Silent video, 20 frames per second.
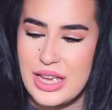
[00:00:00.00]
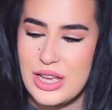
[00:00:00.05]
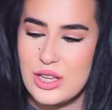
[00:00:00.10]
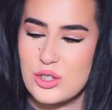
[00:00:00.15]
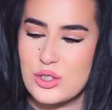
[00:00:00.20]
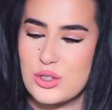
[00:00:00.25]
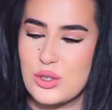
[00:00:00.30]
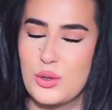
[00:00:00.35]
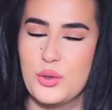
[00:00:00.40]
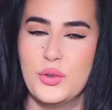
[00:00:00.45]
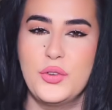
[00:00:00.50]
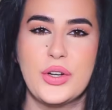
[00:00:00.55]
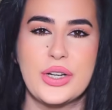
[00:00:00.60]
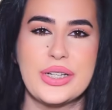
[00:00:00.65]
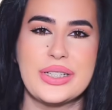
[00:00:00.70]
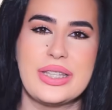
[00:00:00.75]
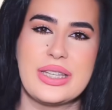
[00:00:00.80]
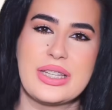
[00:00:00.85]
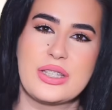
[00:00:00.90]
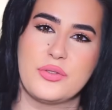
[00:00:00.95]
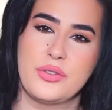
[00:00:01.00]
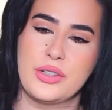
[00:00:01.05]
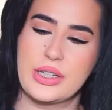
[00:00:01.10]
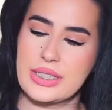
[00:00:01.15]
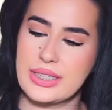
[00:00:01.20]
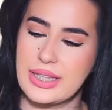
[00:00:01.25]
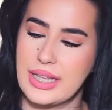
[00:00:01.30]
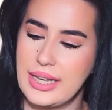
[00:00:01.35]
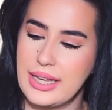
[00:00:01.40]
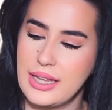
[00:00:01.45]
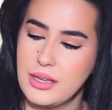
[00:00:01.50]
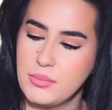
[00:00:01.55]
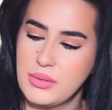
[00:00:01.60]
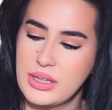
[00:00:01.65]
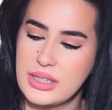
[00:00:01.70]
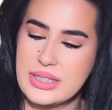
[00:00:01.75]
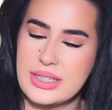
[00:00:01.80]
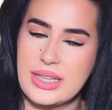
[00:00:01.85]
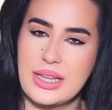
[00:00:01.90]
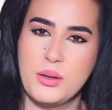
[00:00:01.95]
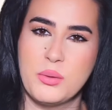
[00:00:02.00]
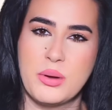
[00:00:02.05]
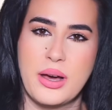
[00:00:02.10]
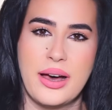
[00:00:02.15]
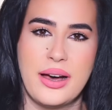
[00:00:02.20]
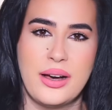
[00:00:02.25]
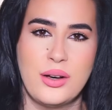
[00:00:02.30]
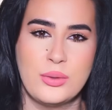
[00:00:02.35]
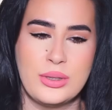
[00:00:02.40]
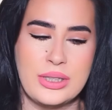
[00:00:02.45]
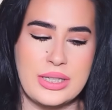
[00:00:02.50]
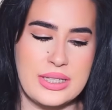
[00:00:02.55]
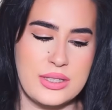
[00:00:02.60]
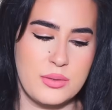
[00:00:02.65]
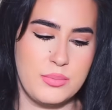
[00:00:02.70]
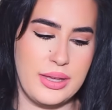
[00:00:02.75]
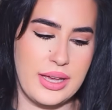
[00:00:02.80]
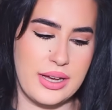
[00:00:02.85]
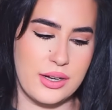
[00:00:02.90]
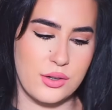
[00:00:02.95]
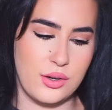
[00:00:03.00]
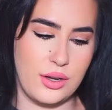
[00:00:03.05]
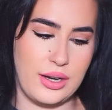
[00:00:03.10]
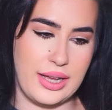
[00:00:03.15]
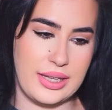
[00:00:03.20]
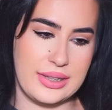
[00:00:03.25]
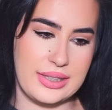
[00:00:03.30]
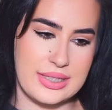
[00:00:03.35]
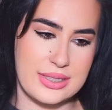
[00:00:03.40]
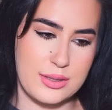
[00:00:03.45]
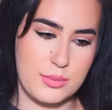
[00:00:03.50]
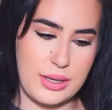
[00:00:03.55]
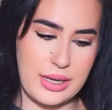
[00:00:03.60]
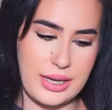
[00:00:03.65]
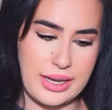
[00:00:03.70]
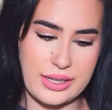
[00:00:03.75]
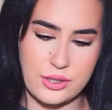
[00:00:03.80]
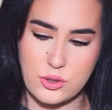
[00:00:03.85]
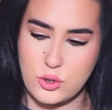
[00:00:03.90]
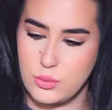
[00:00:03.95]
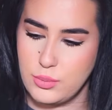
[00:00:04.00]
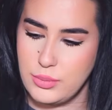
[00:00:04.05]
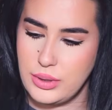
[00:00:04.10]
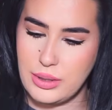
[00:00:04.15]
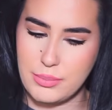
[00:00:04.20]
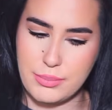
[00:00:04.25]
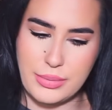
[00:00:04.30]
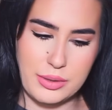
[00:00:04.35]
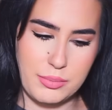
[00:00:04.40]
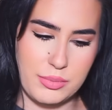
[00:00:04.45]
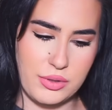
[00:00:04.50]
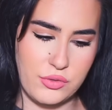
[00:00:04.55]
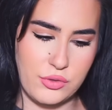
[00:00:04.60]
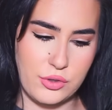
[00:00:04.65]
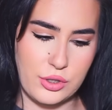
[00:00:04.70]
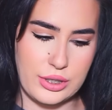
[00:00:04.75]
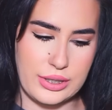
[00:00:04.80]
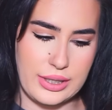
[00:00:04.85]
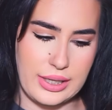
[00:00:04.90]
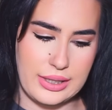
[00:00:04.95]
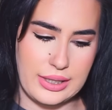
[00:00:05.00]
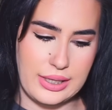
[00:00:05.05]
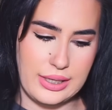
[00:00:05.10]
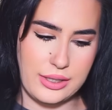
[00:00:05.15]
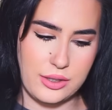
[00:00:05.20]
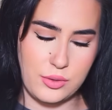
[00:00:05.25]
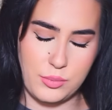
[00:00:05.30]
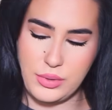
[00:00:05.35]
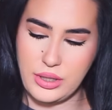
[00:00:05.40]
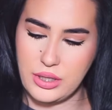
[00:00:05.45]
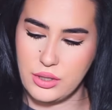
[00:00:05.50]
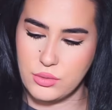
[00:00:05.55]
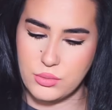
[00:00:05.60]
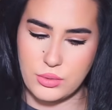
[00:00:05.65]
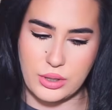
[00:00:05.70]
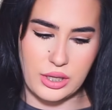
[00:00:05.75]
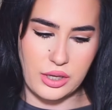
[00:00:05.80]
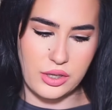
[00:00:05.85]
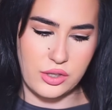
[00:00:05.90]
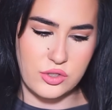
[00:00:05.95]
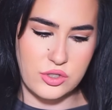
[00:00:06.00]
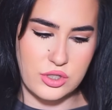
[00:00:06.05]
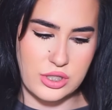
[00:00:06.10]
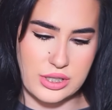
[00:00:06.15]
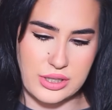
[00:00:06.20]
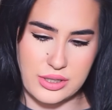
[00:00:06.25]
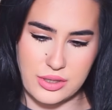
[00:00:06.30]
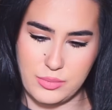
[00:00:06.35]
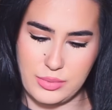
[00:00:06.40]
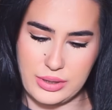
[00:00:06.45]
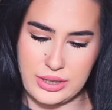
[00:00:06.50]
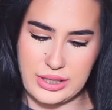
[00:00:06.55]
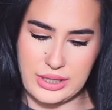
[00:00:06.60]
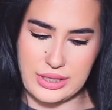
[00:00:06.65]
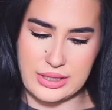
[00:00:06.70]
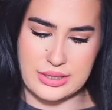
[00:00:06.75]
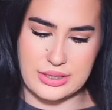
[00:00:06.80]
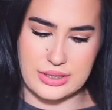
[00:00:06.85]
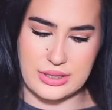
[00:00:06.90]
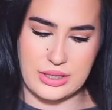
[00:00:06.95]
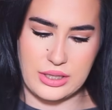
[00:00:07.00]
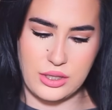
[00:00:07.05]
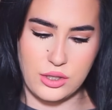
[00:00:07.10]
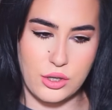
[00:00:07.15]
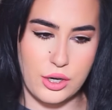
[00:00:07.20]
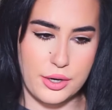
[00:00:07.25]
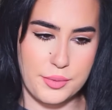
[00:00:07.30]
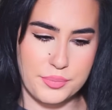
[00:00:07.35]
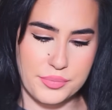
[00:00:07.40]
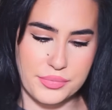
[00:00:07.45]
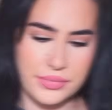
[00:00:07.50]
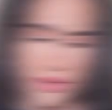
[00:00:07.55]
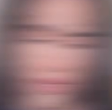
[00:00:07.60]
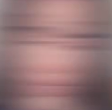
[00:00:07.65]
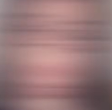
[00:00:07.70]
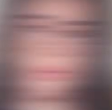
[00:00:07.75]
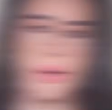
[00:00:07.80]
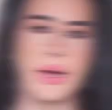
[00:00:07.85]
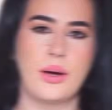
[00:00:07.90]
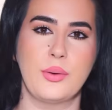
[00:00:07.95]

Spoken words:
So first things first, let me tell you how does Bianco Latte smell like to me, but before that let me arrange a little bit things here. So I